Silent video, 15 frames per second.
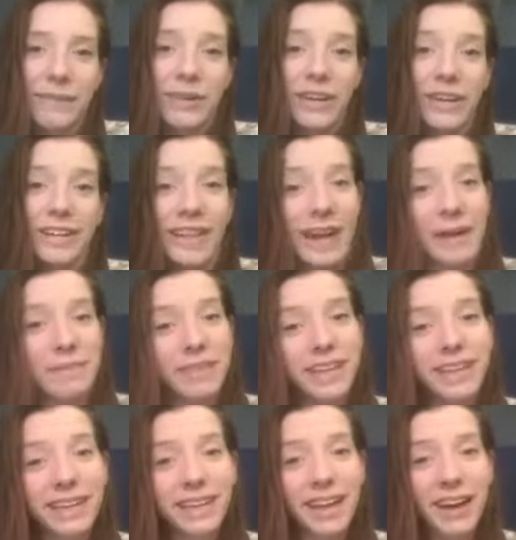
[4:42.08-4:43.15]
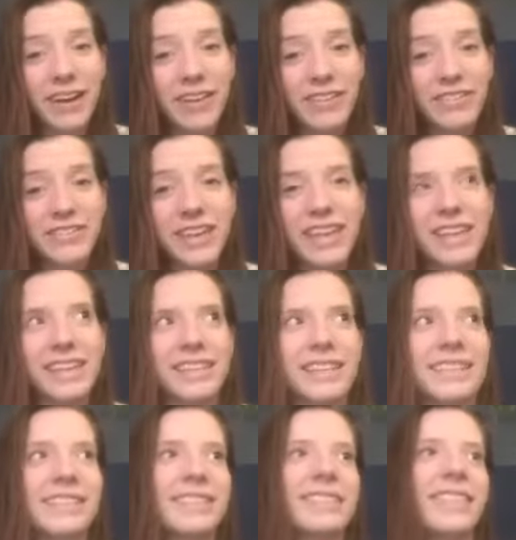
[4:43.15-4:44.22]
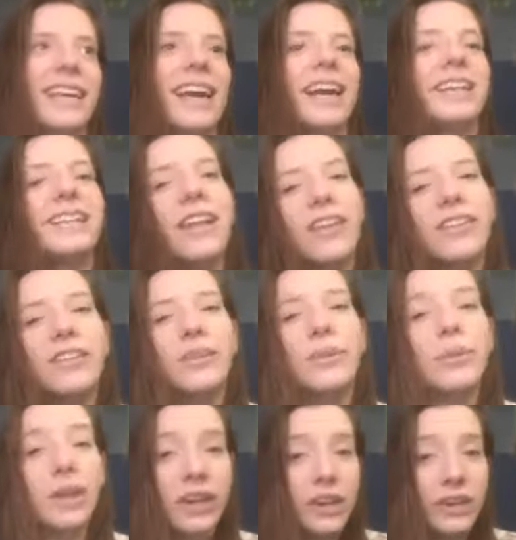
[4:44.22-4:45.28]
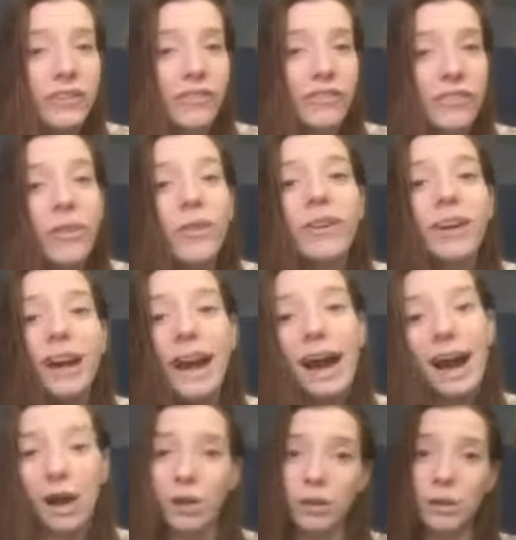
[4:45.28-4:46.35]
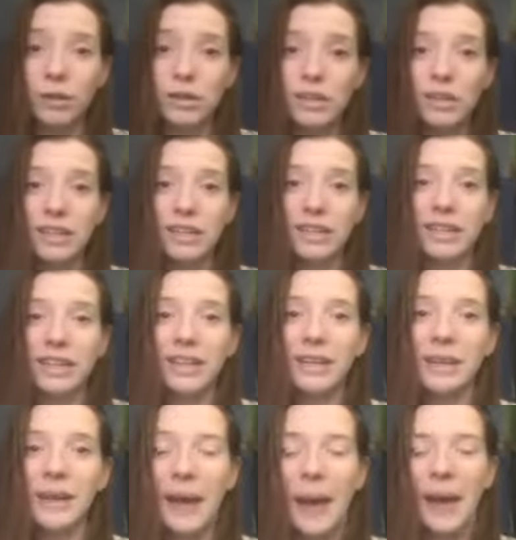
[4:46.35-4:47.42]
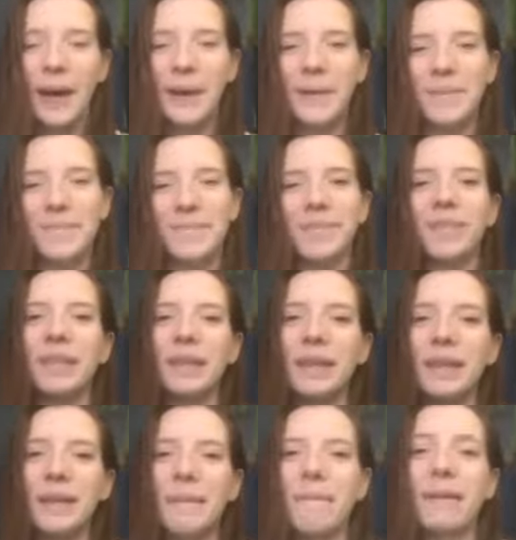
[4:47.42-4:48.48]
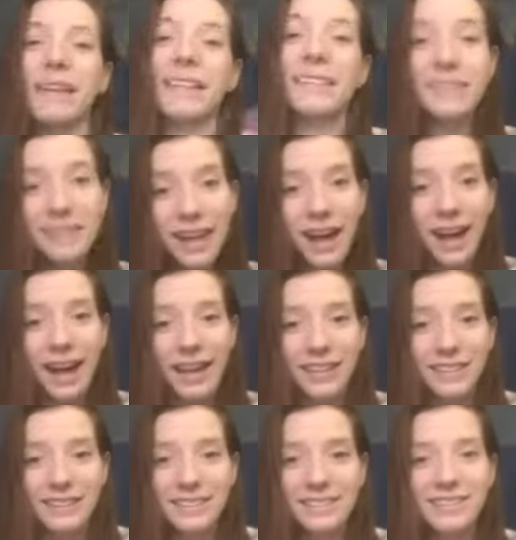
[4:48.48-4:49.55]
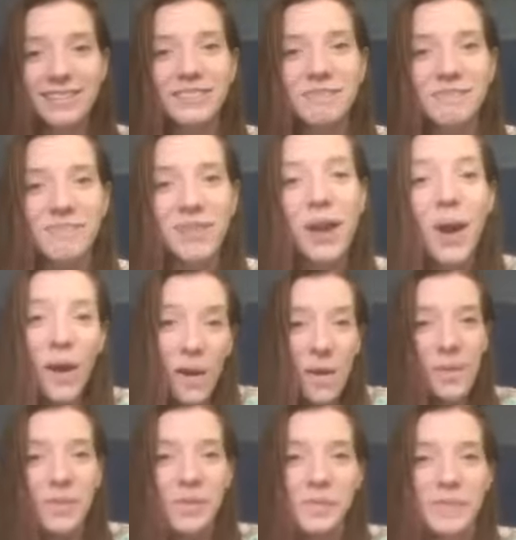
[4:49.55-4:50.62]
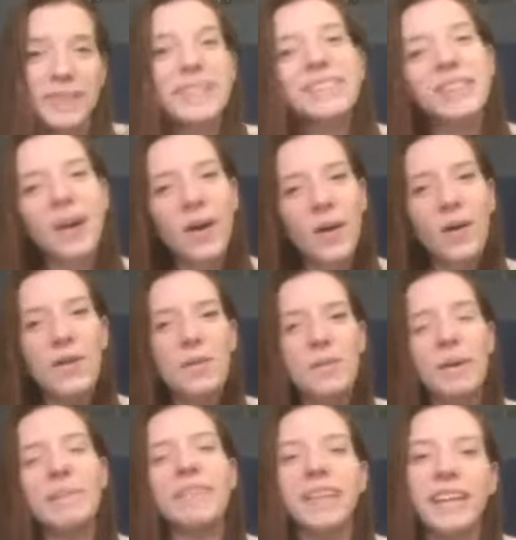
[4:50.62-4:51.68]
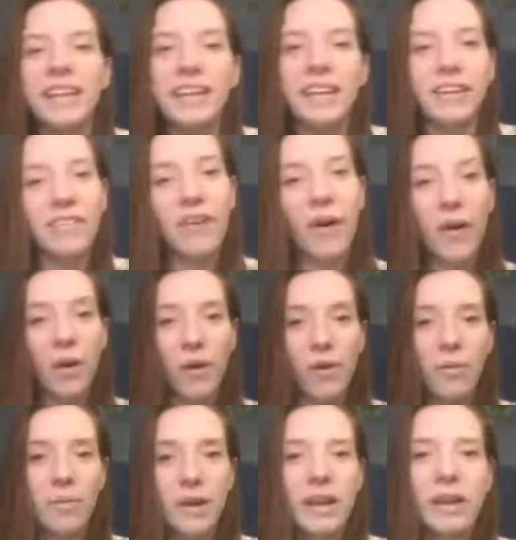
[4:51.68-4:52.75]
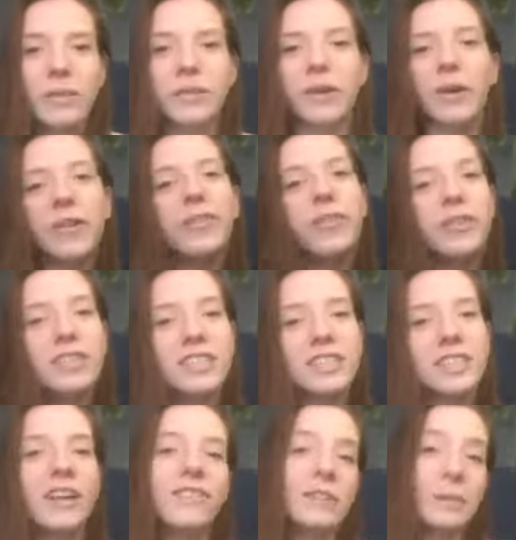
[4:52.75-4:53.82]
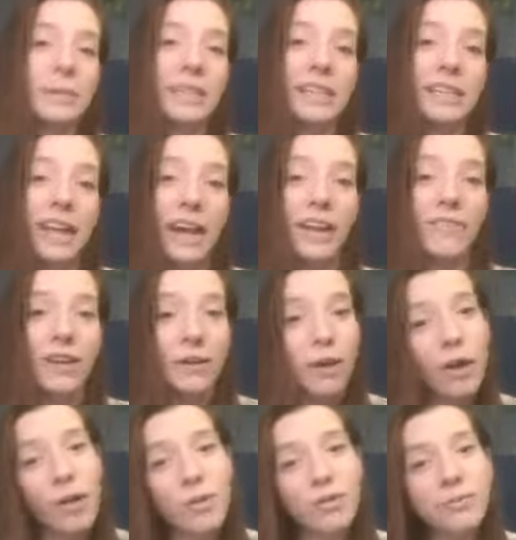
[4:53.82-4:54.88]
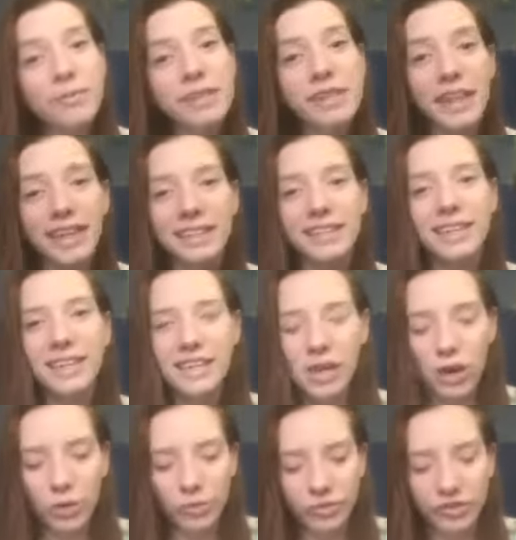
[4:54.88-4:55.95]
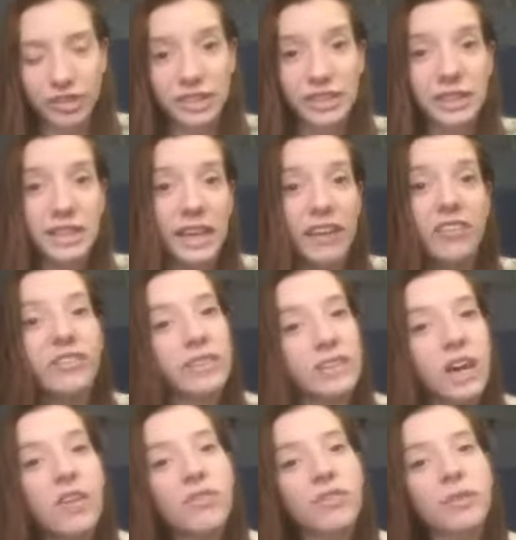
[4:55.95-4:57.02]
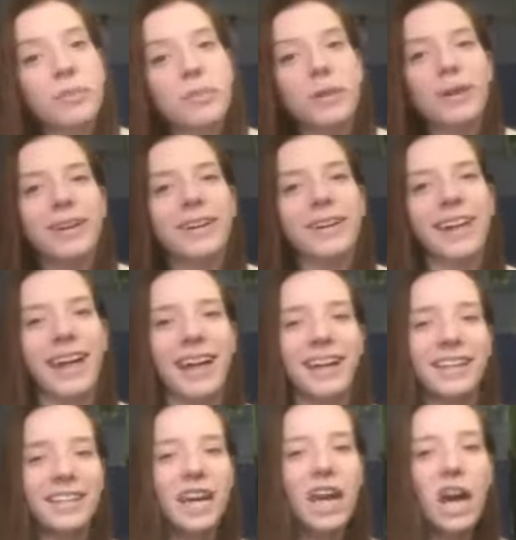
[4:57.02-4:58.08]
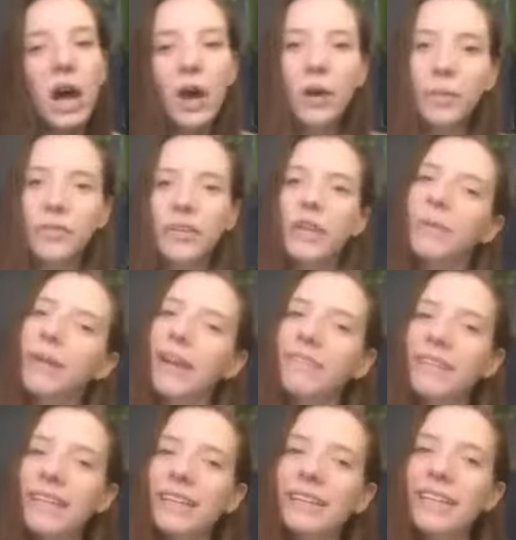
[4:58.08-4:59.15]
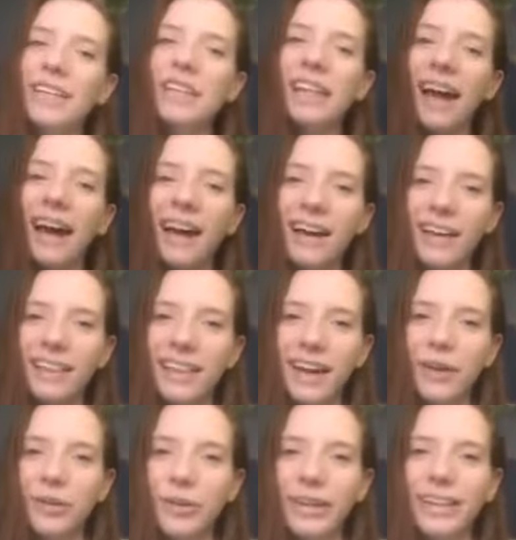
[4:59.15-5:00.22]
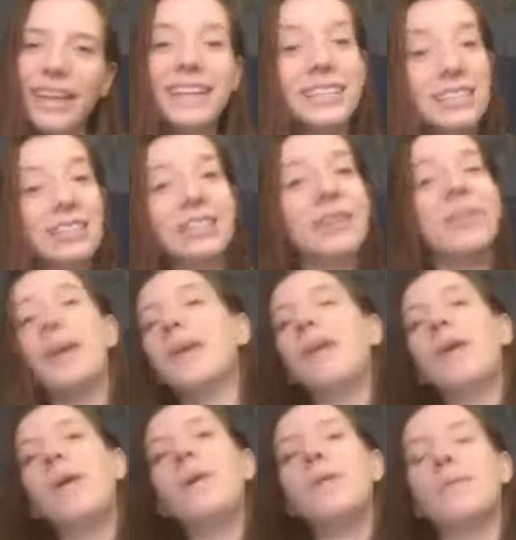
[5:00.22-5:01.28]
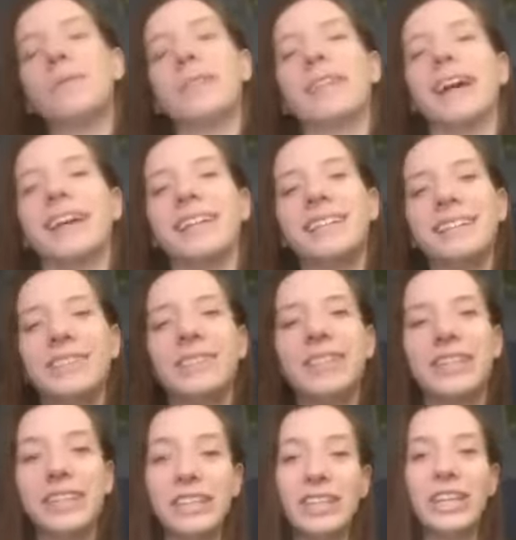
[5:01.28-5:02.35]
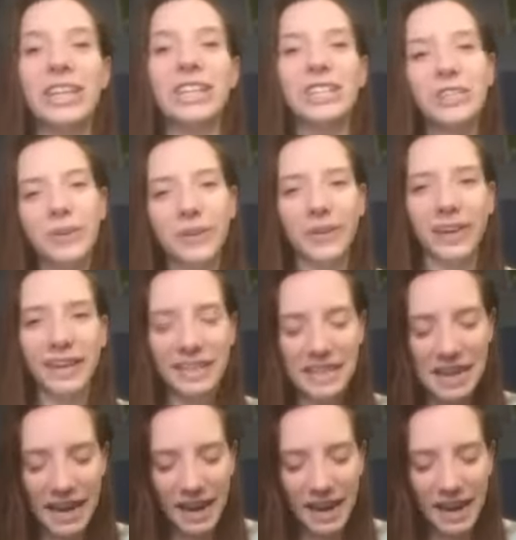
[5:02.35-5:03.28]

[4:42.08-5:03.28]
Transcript: word that I'm thinking of is another word for house, but it's not home. It's home. I'm thinking of home. We're all fortunate enough to be inside of our homes and hopefully safe and comfortable, and hopefully we have things that we like to do at home and that we can enjoy.